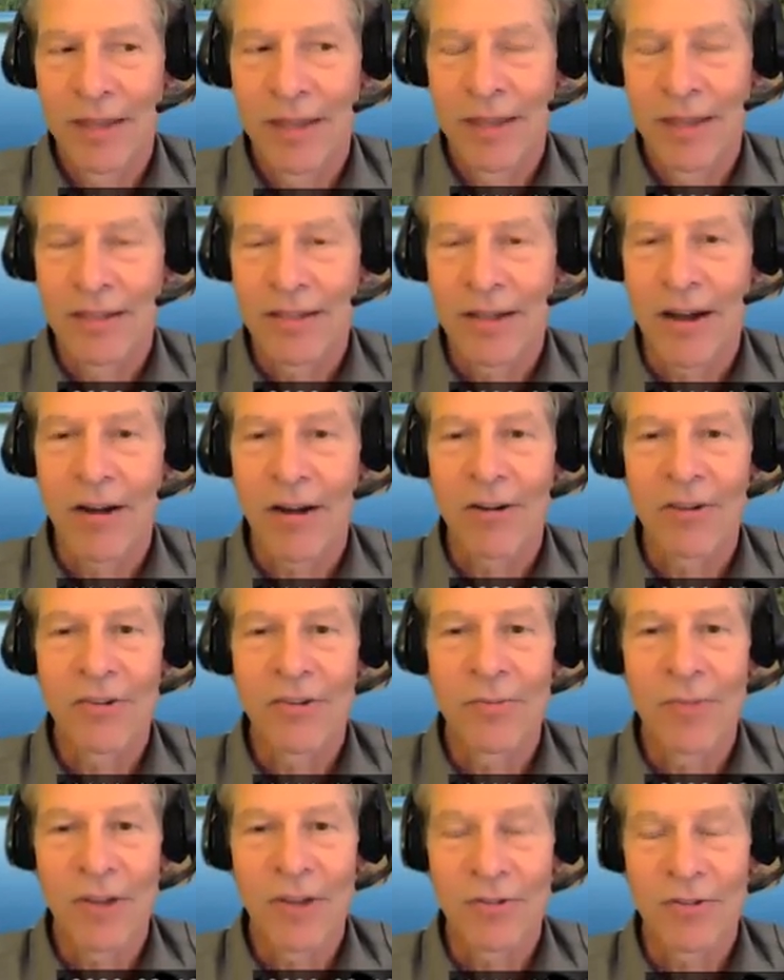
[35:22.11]
It's hard
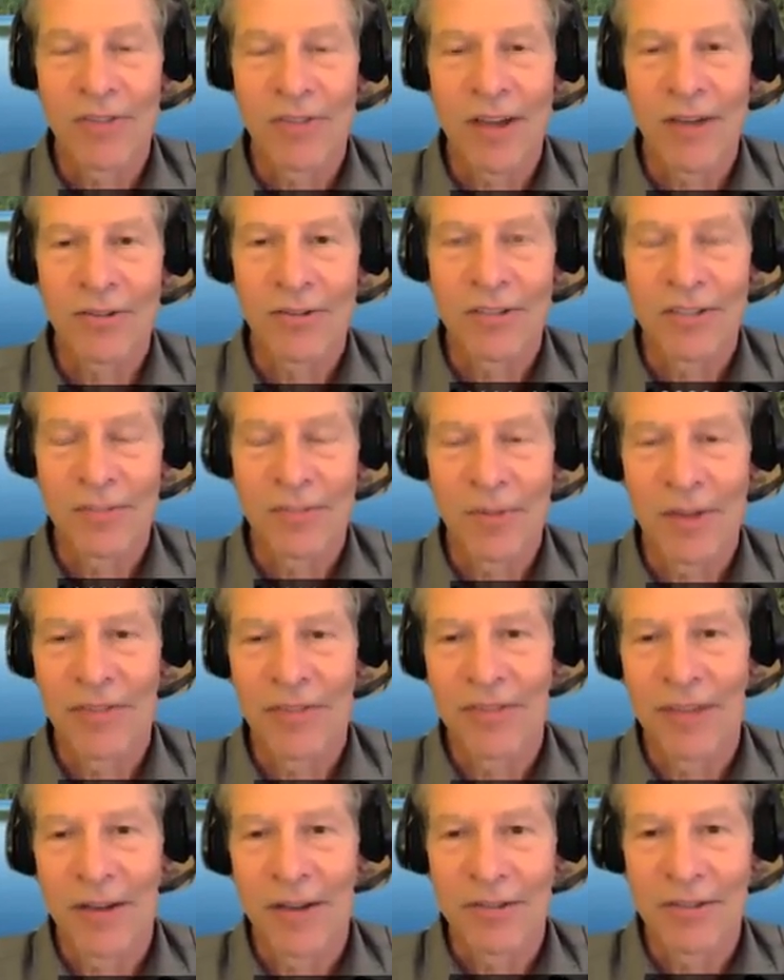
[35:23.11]
to measure thousands
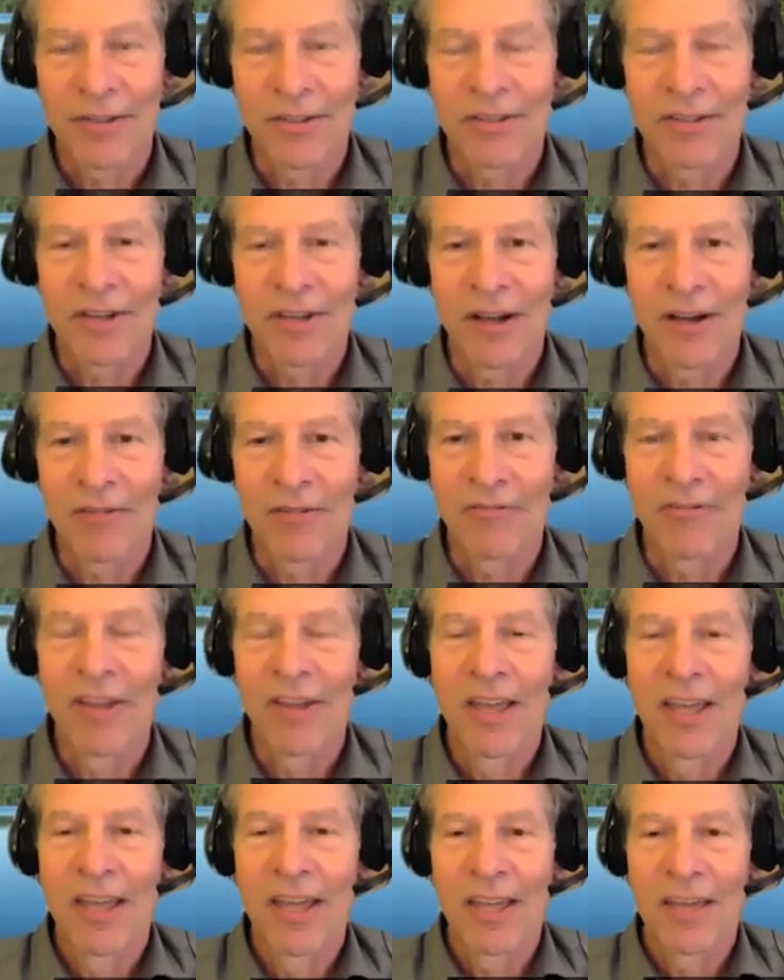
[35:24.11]
upon thousands of
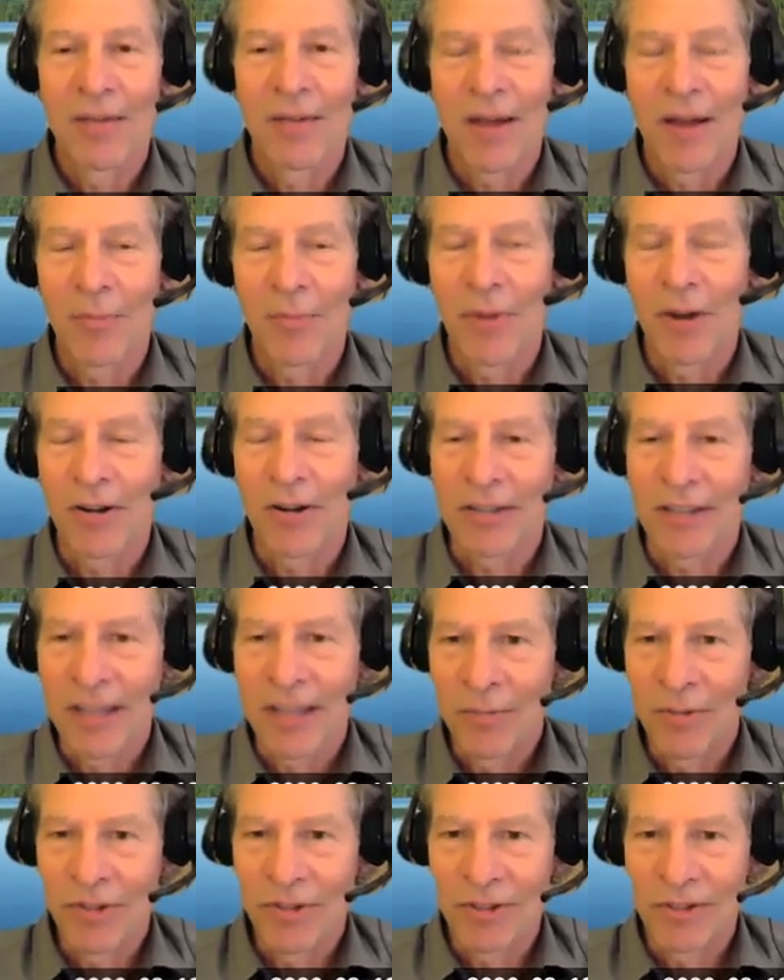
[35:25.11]
uh, particle
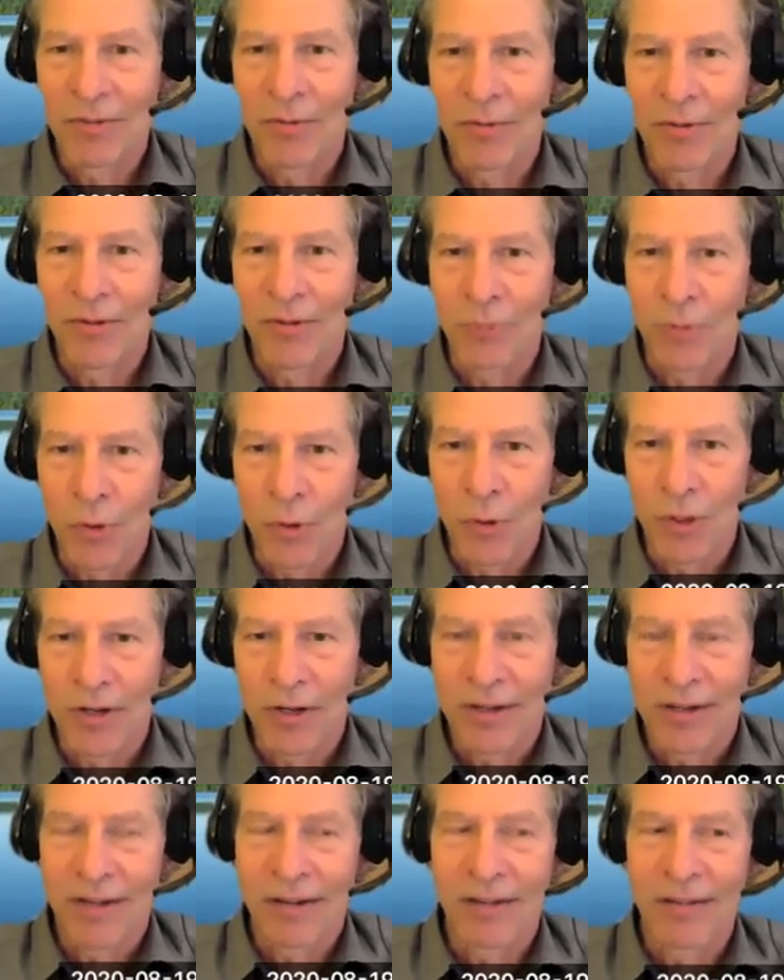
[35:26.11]
images with a
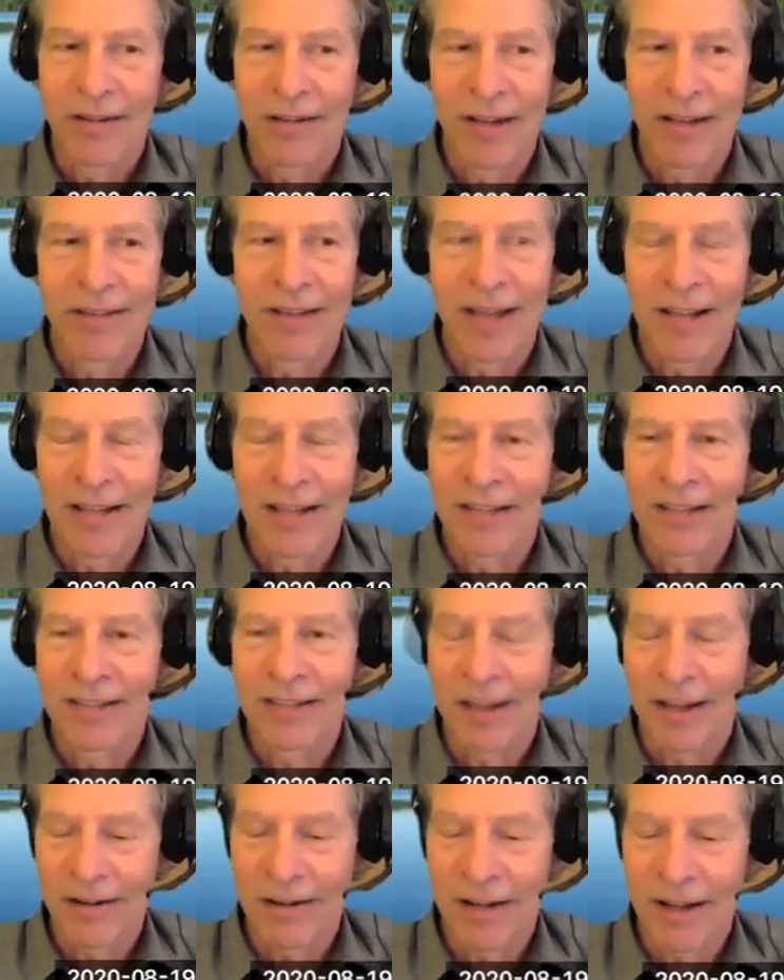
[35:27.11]
ruler. You know, I, I, get
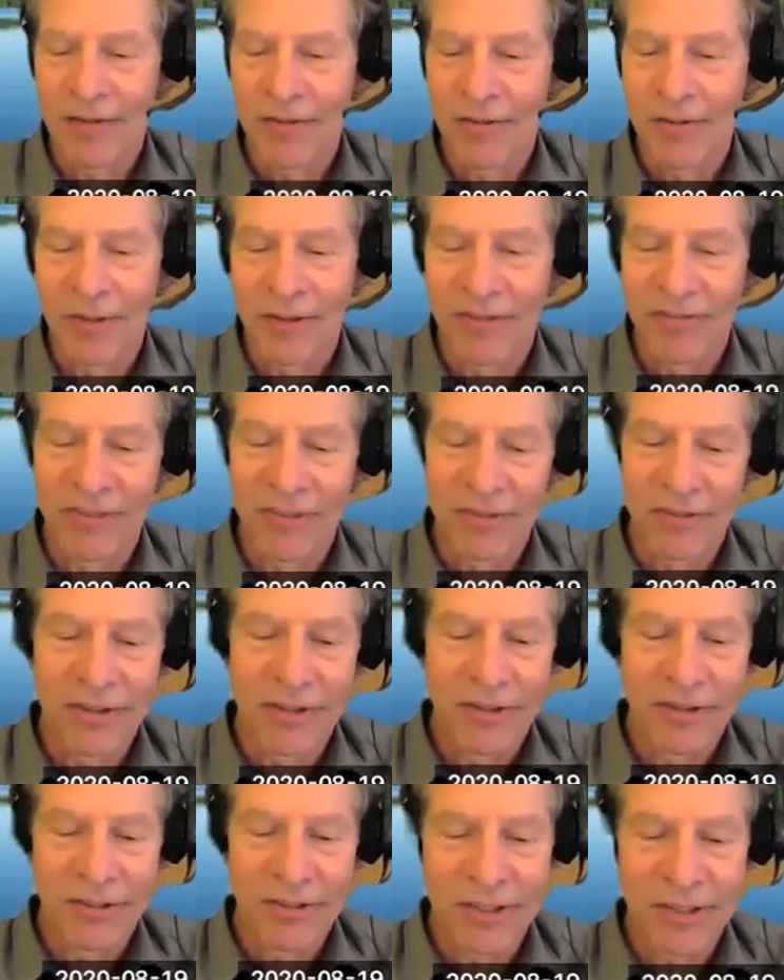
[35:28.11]
tired after about
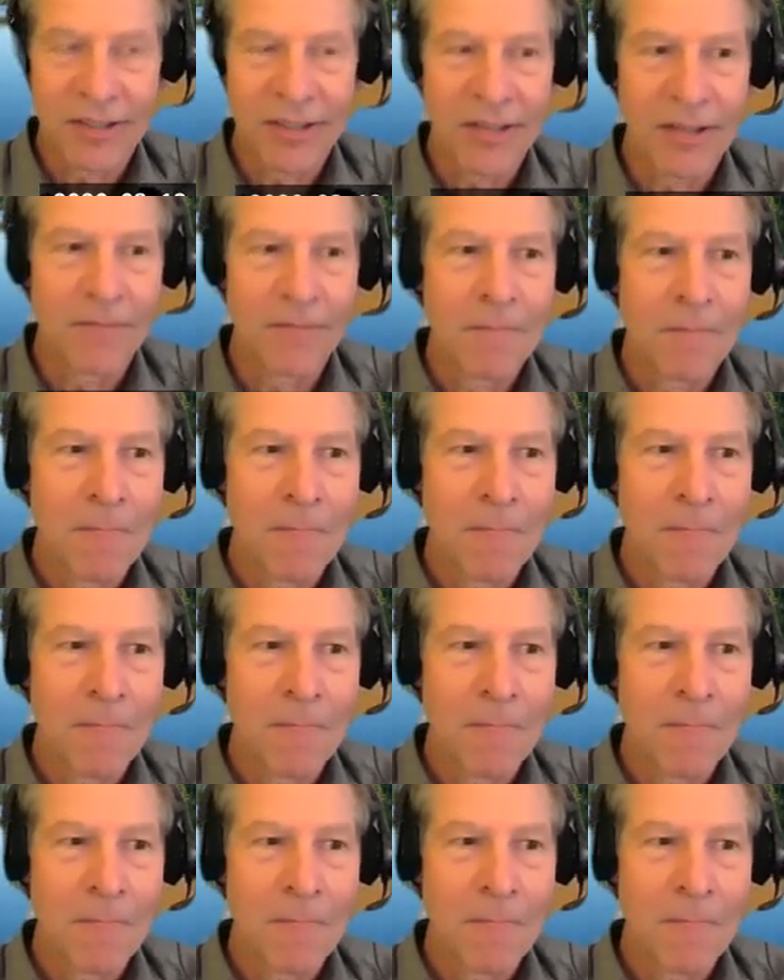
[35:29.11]
50 or 60.